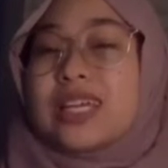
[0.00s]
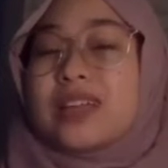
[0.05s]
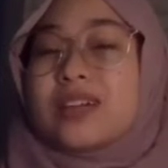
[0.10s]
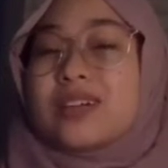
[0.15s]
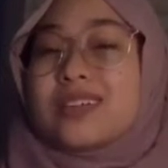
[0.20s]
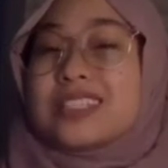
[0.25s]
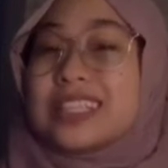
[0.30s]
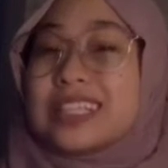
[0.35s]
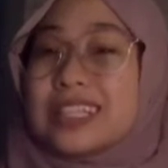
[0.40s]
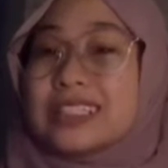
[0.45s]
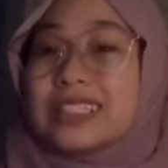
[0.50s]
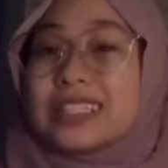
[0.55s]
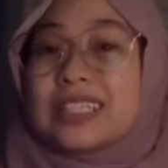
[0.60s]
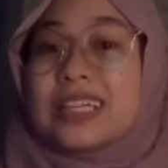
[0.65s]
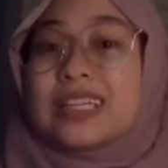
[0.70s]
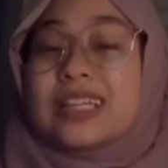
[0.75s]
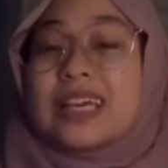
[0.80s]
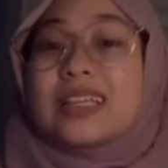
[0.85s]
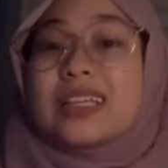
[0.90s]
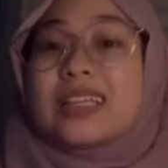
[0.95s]
in a single
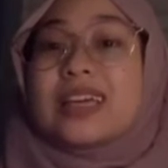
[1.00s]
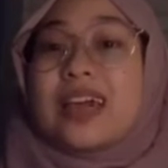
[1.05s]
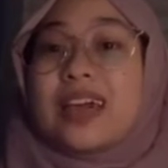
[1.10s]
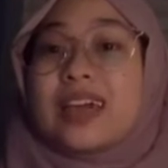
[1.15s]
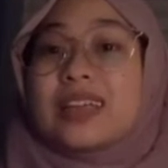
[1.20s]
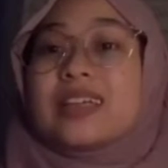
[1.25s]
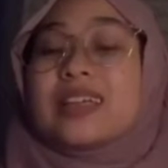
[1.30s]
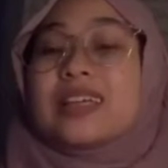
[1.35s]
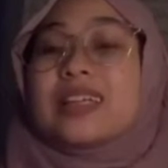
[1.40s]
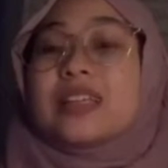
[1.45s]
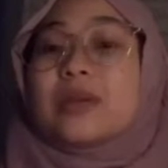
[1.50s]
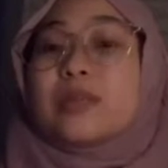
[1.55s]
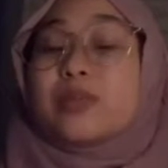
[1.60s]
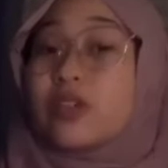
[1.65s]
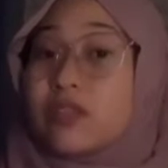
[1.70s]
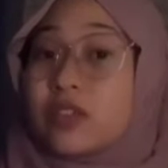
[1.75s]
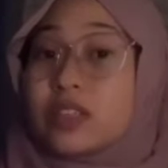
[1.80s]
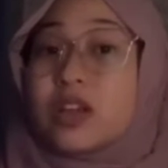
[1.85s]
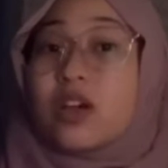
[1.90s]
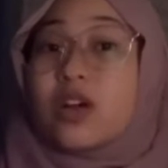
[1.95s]
decade than it had in the
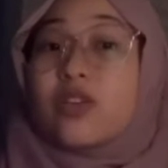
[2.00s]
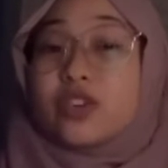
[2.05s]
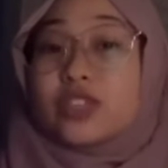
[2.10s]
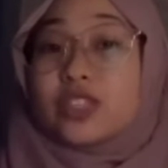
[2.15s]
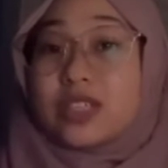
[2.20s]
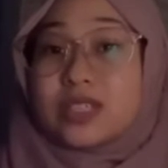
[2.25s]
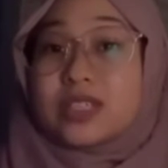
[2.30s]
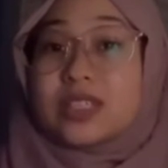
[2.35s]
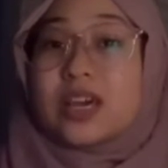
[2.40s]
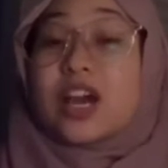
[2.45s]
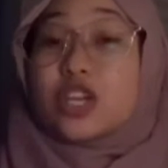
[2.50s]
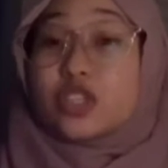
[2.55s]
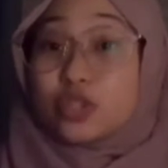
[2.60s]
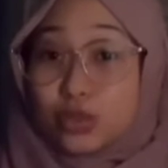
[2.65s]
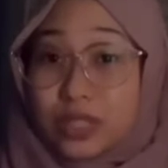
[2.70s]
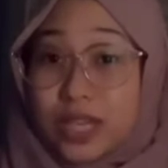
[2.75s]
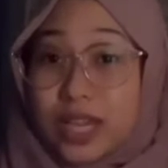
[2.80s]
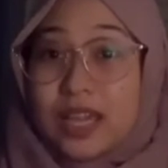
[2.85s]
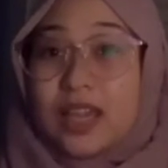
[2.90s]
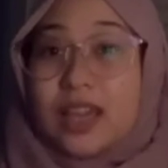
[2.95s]
previous 40 years.
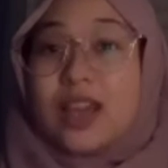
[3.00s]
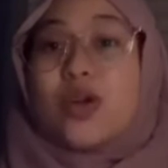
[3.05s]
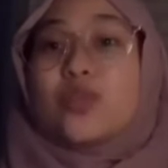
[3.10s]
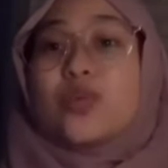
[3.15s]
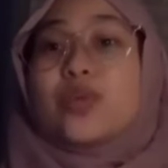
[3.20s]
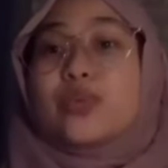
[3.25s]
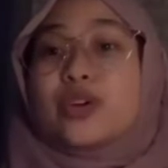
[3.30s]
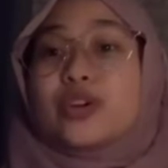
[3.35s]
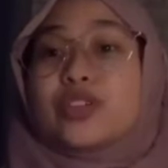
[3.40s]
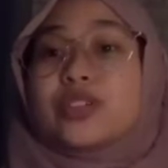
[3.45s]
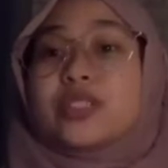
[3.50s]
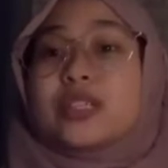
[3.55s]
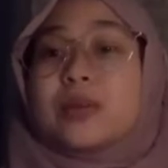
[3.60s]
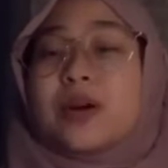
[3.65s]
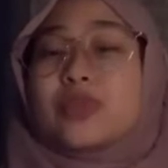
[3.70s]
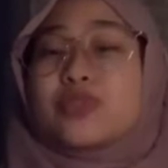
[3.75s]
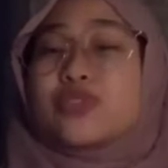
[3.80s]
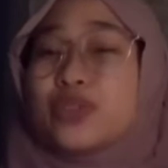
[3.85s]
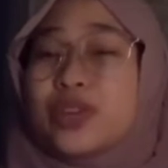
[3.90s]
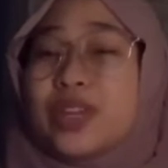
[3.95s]
Today, we produce
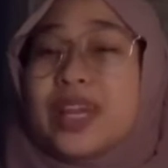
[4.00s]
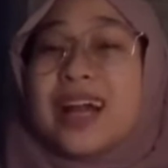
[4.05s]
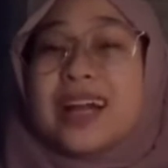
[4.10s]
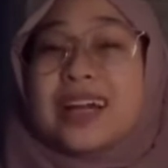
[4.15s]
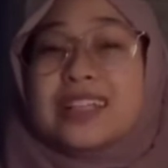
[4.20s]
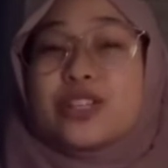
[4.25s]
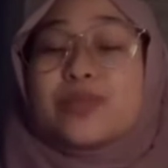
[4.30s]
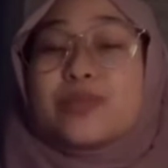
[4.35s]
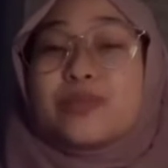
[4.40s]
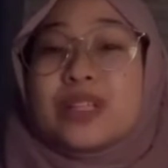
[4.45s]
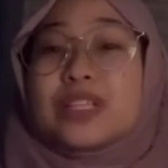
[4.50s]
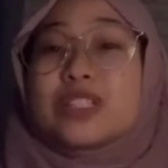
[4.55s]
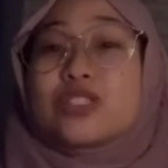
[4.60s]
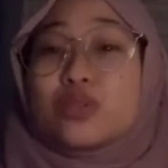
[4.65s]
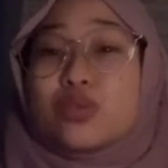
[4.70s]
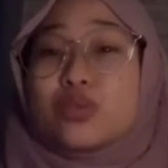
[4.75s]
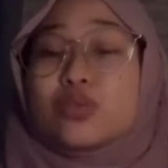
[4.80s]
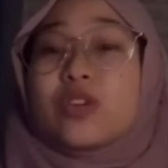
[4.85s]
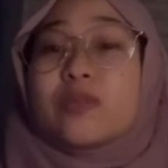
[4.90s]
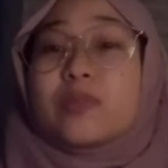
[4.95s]
about 300
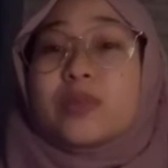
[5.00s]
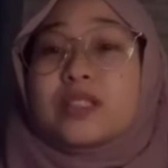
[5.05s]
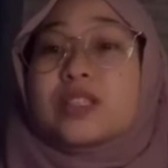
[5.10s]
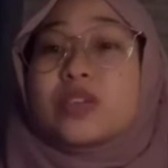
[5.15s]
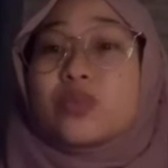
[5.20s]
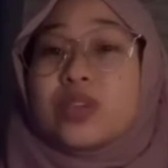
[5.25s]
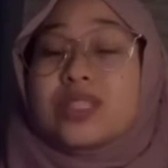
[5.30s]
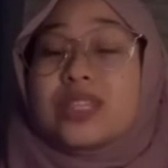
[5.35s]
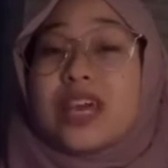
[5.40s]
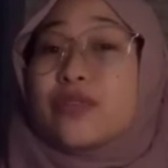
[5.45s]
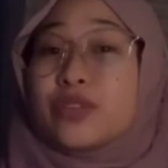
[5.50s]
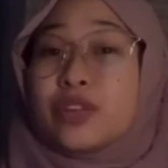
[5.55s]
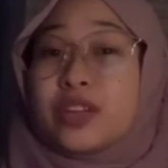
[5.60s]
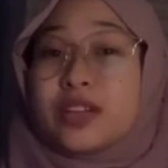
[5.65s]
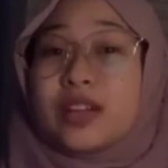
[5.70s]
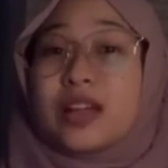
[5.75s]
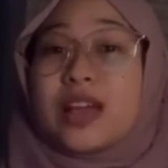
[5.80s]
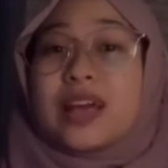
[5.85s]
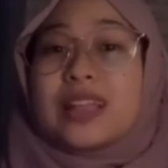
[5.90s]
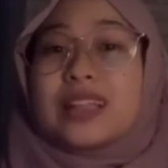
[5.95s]
million tons of plastic waste every
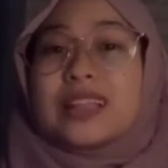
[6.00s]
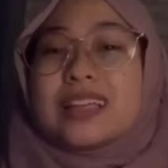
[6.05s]
year.